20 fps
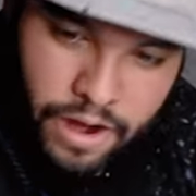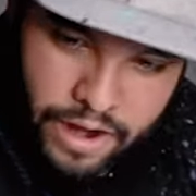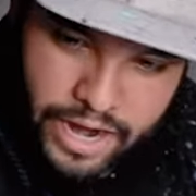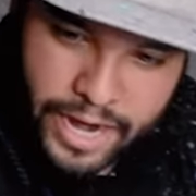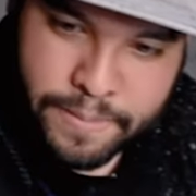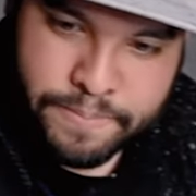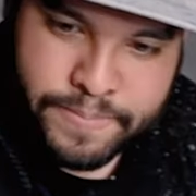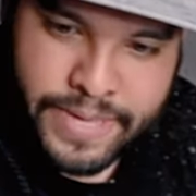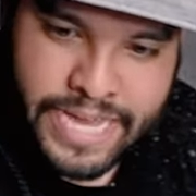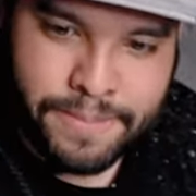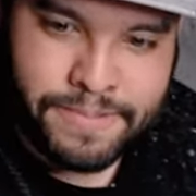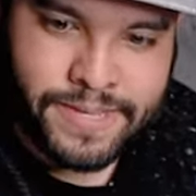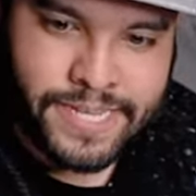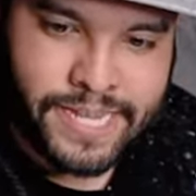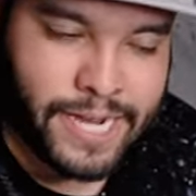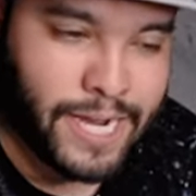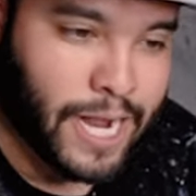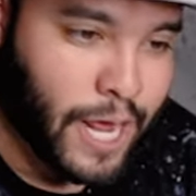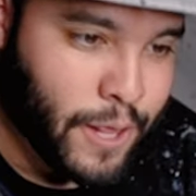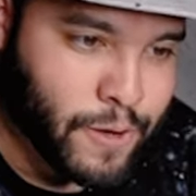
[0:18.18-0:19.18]
All right, peeps,
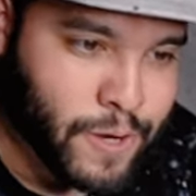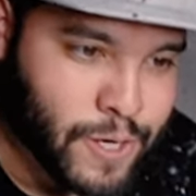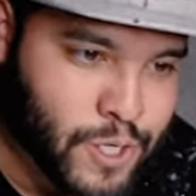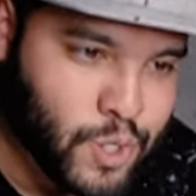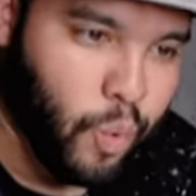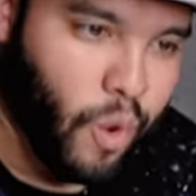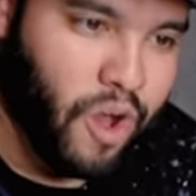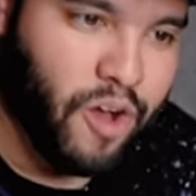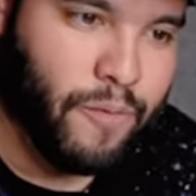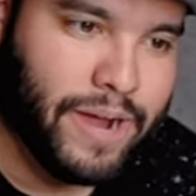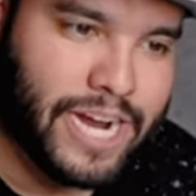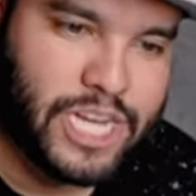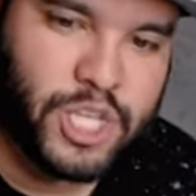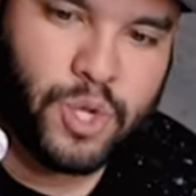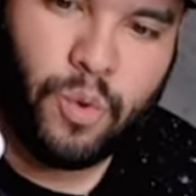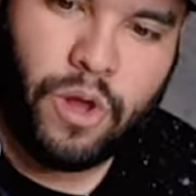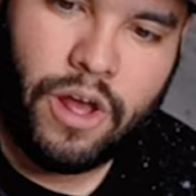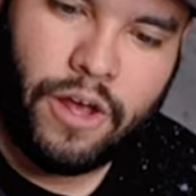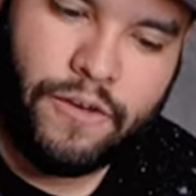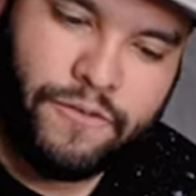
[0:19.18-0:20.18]
another 12 by
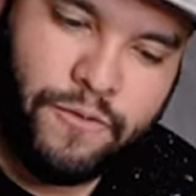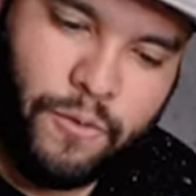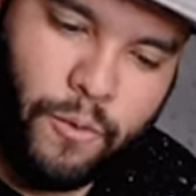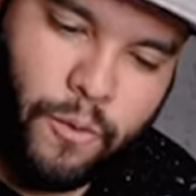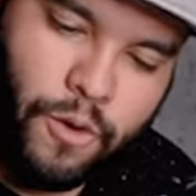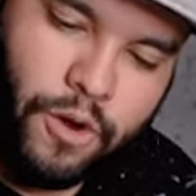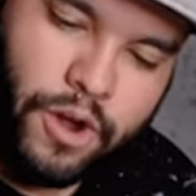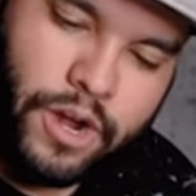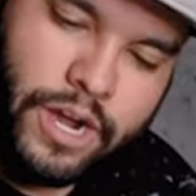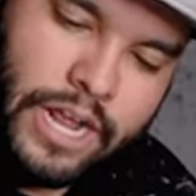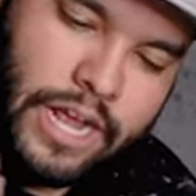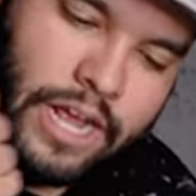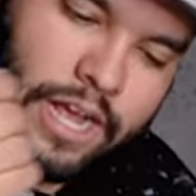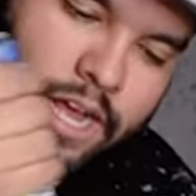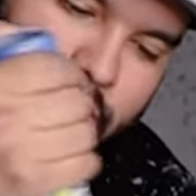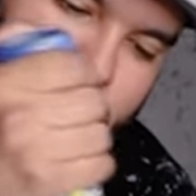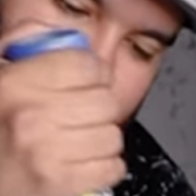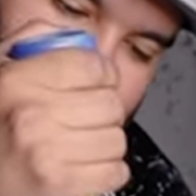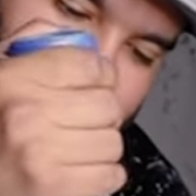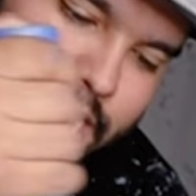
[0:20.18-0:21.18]
12 for
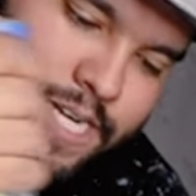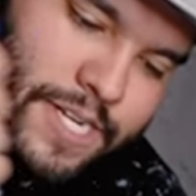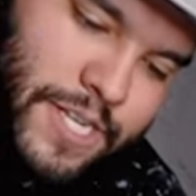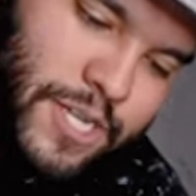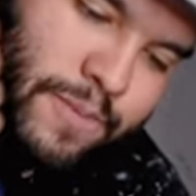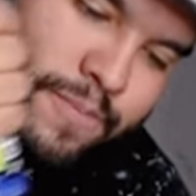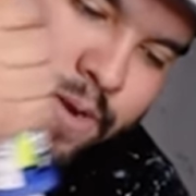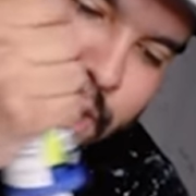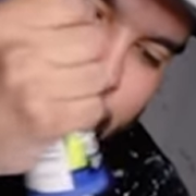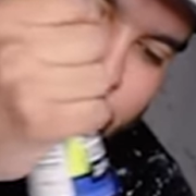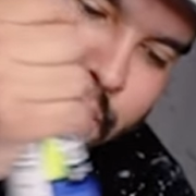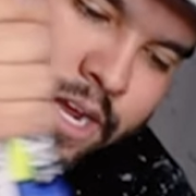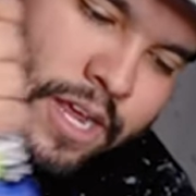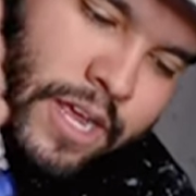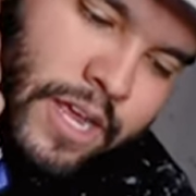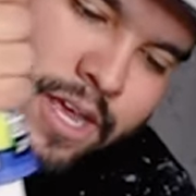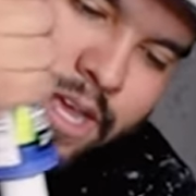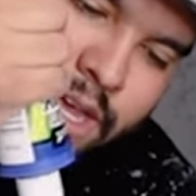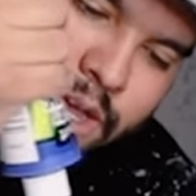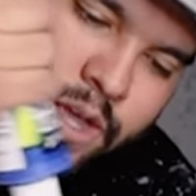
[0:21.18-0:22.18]
a customer.
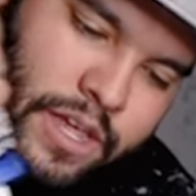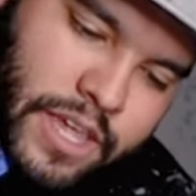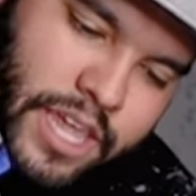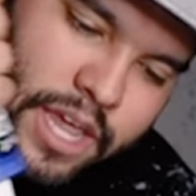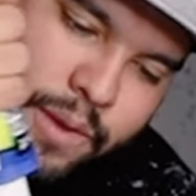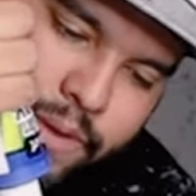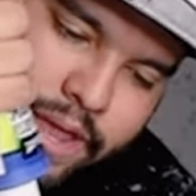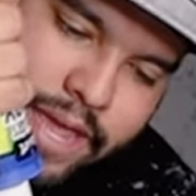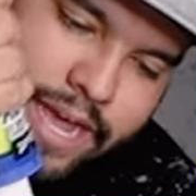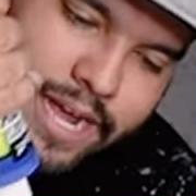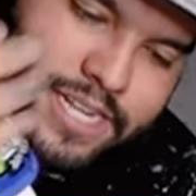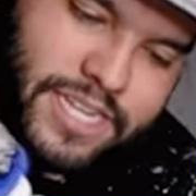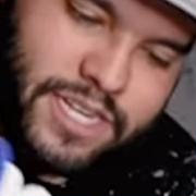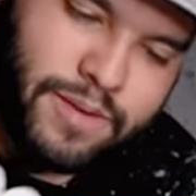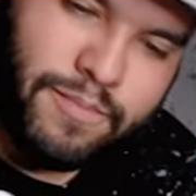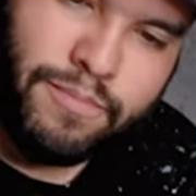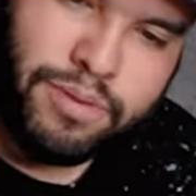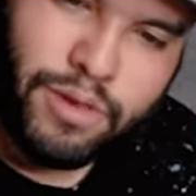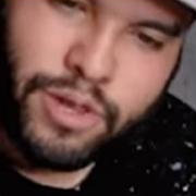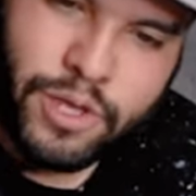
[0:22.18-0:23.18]
Okay, we got
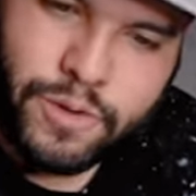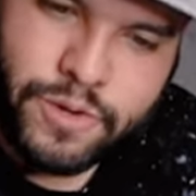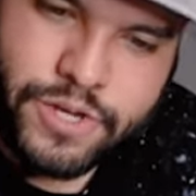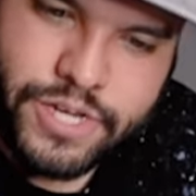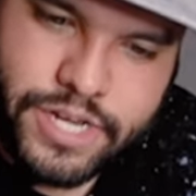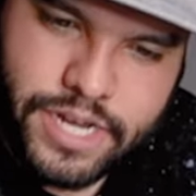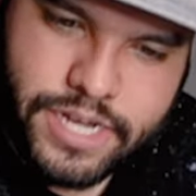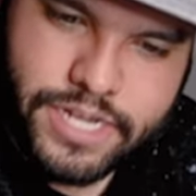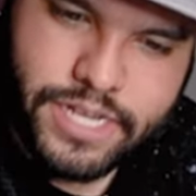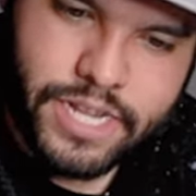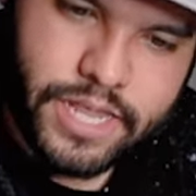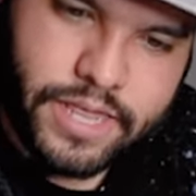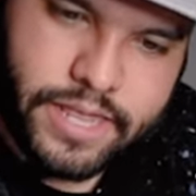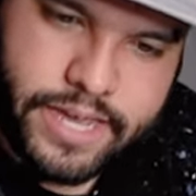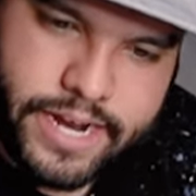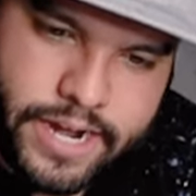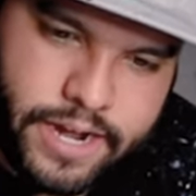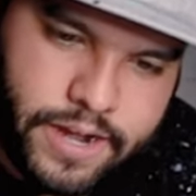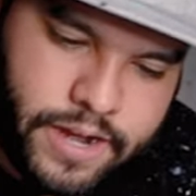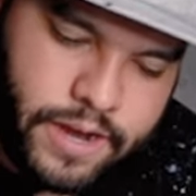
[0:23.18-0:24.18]
some blue just in
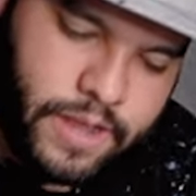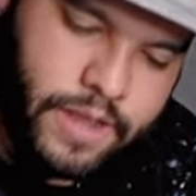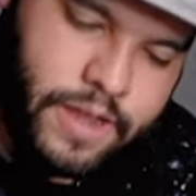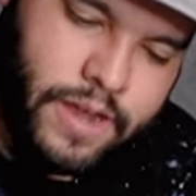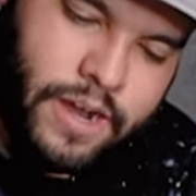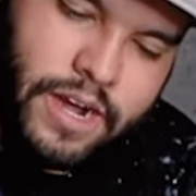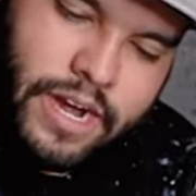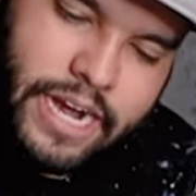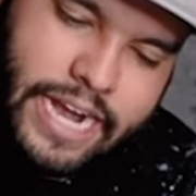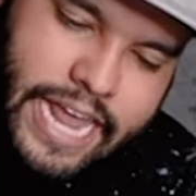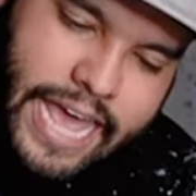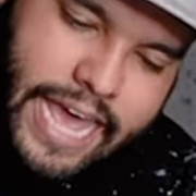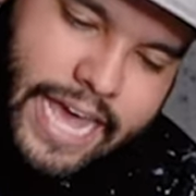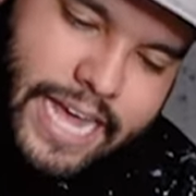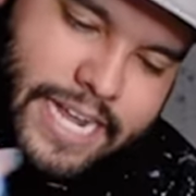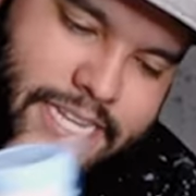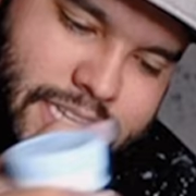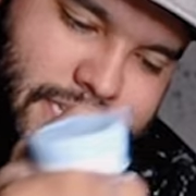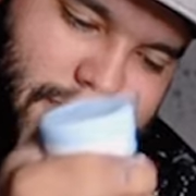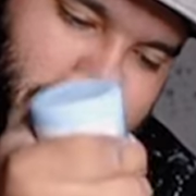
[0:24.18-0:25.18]
there. Gonna
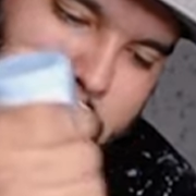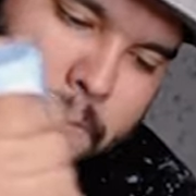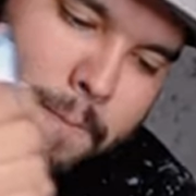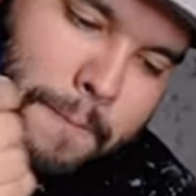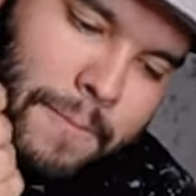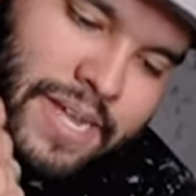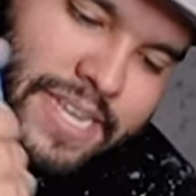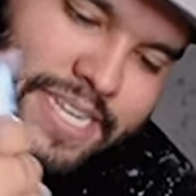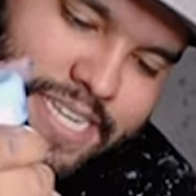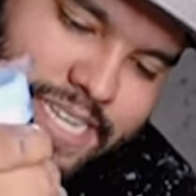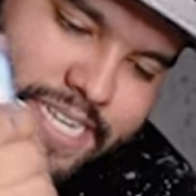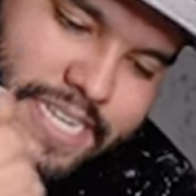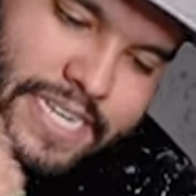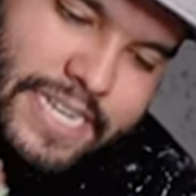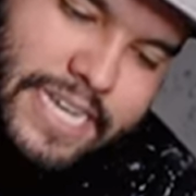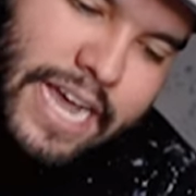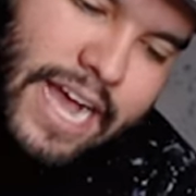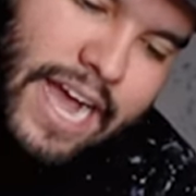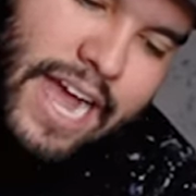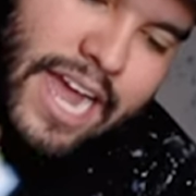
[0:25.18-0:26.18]
add some
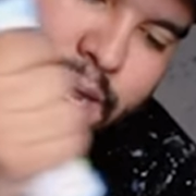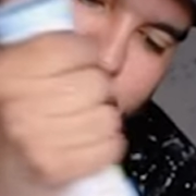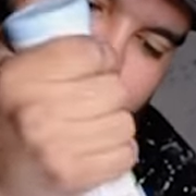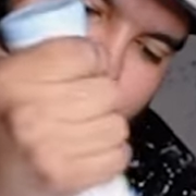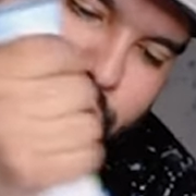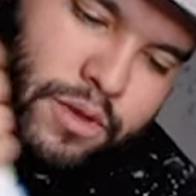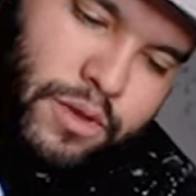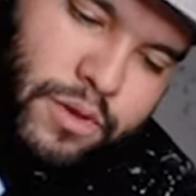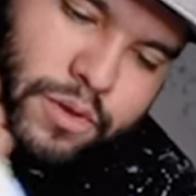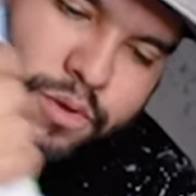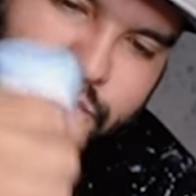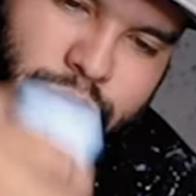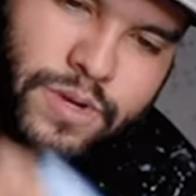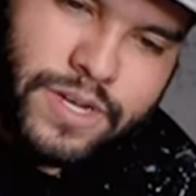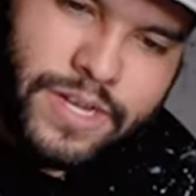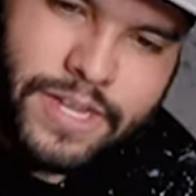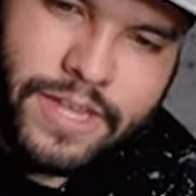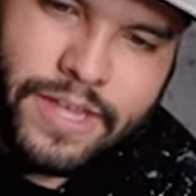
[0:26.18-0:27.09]
sky blue.